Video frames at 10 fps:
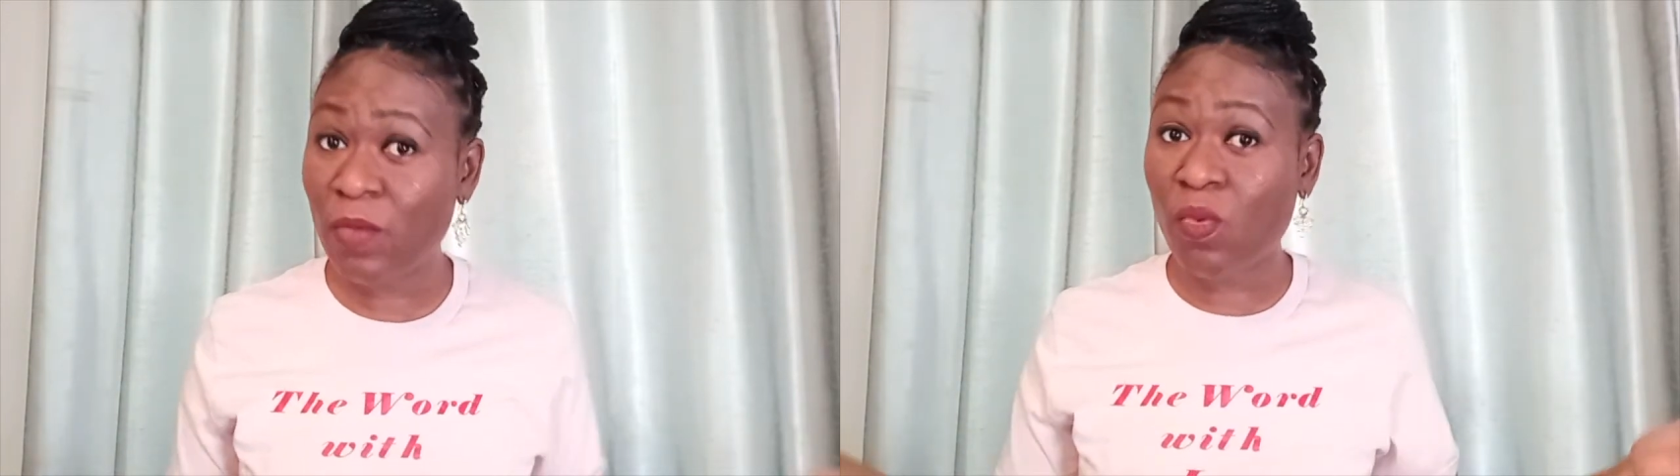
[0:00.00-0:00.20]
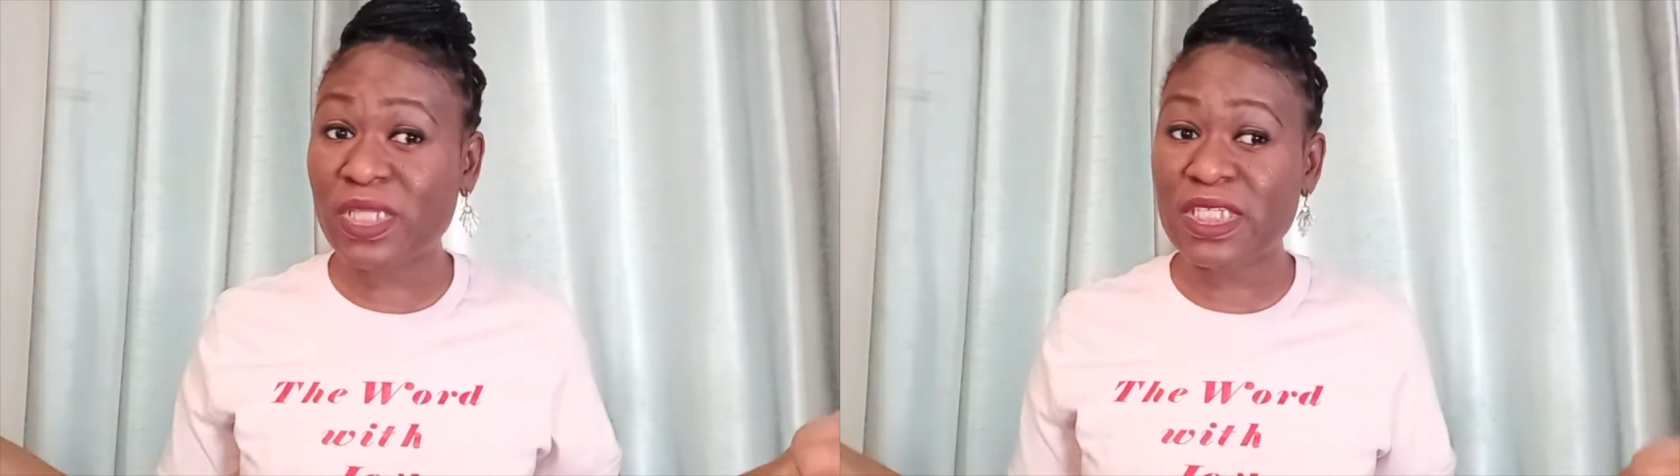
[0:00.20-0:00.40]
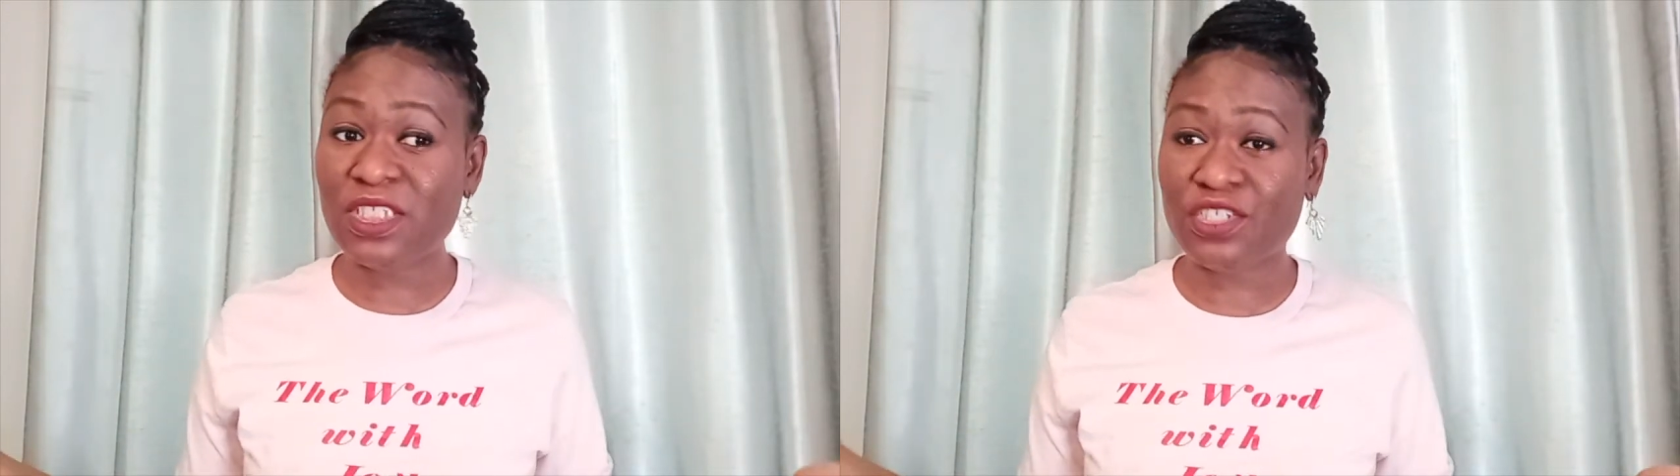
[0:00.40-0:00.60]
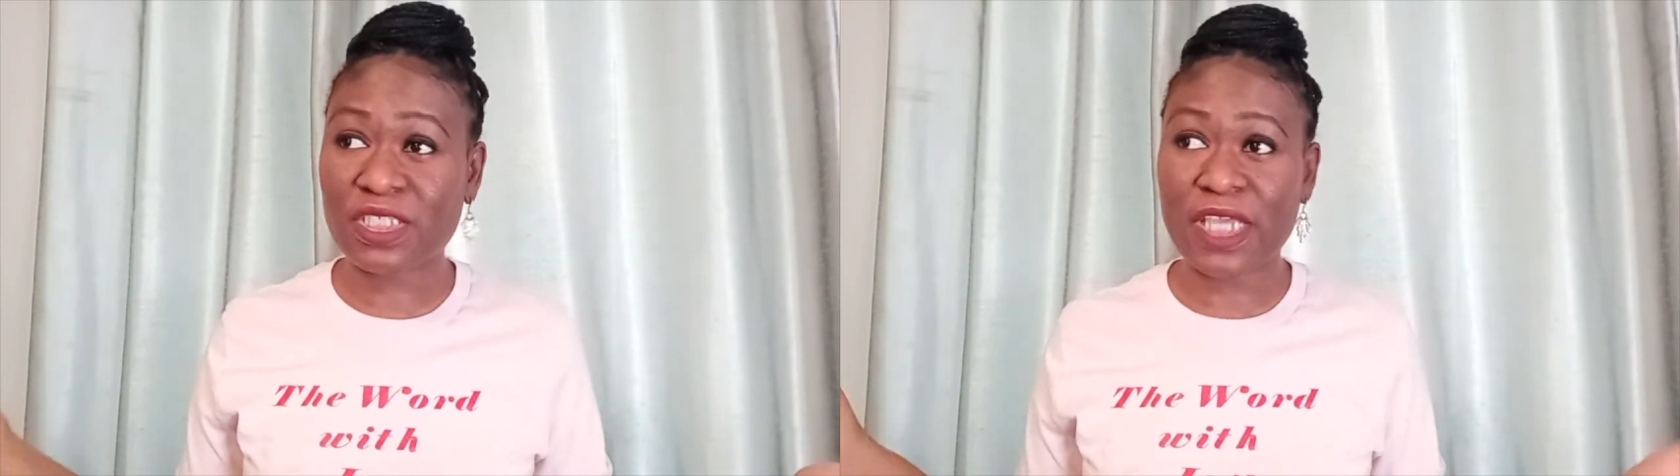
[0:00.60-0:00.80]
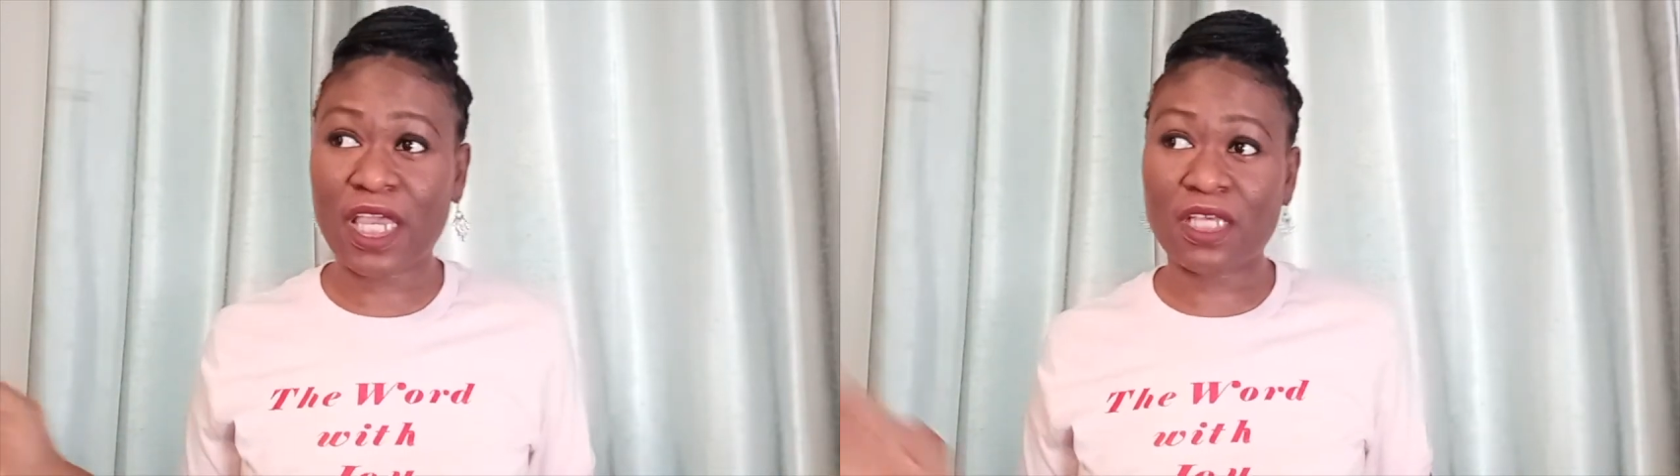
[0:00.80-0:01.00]
It wasn't
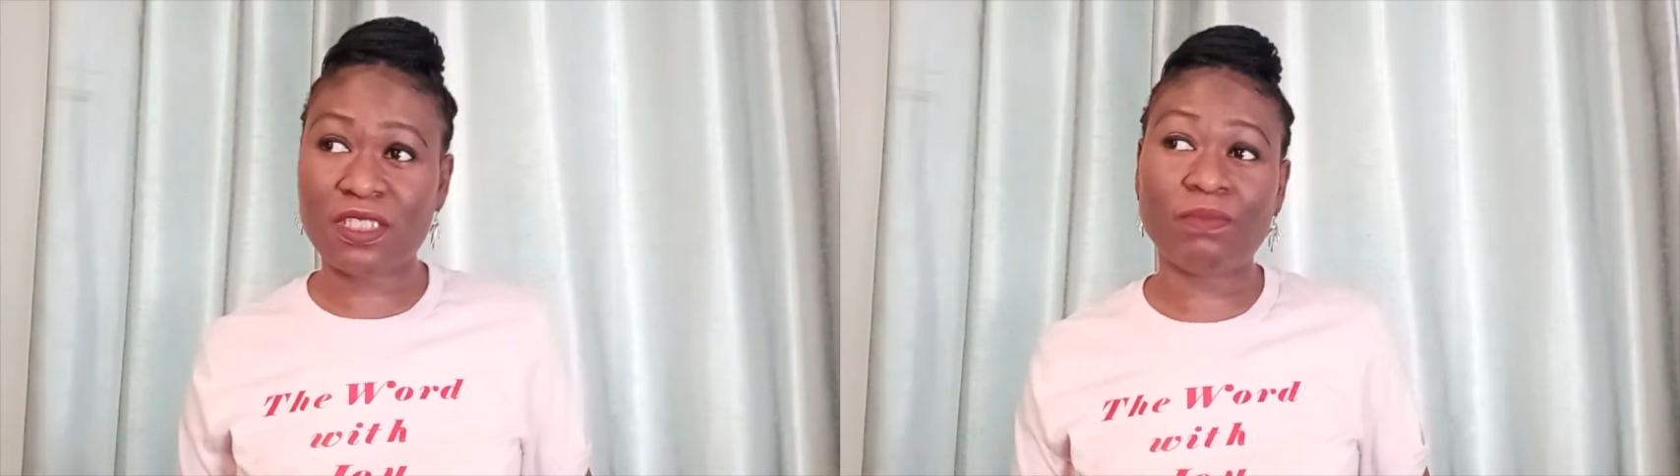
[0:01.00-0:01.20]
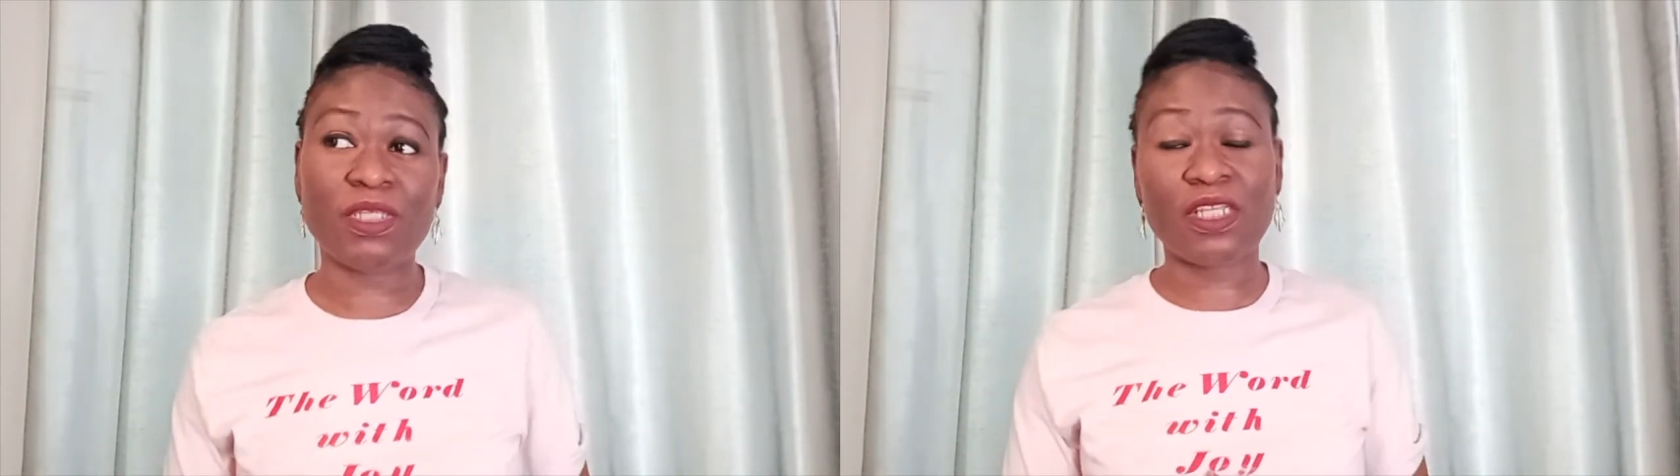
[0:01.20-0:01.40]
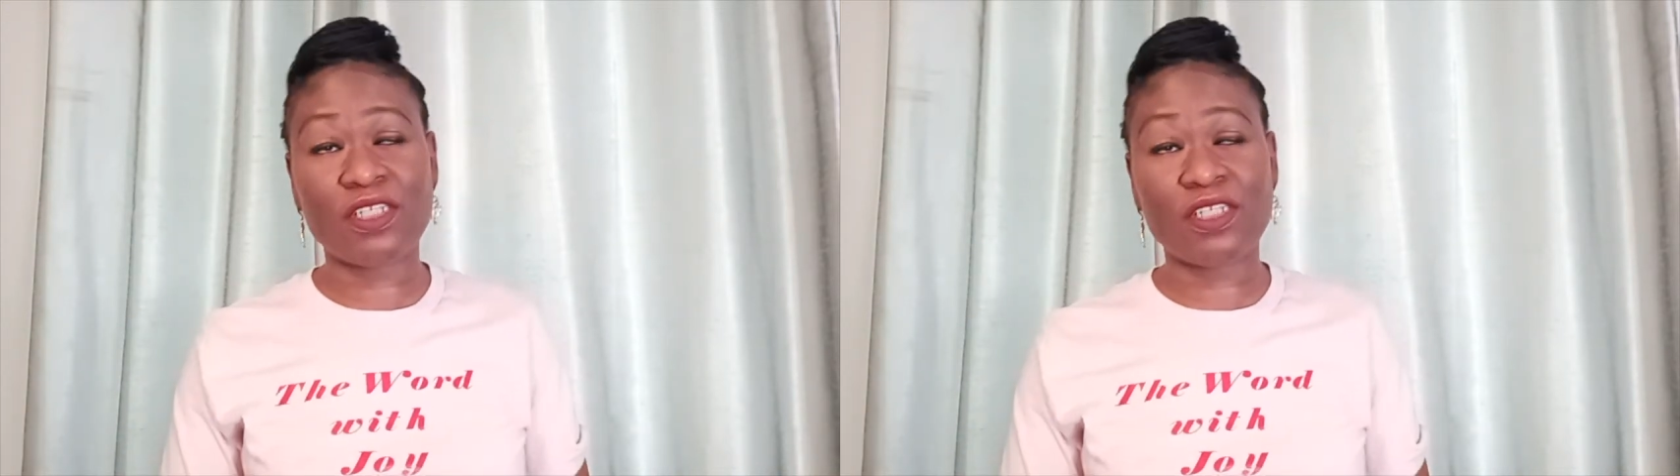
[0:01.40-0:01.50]
just like something